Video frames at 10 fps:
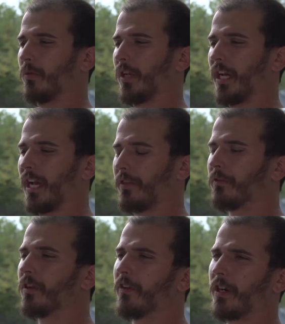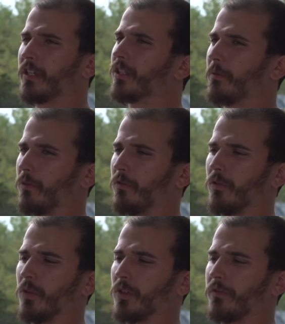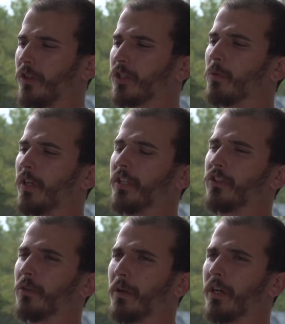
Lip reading: We got 3 very simple rules. First one is your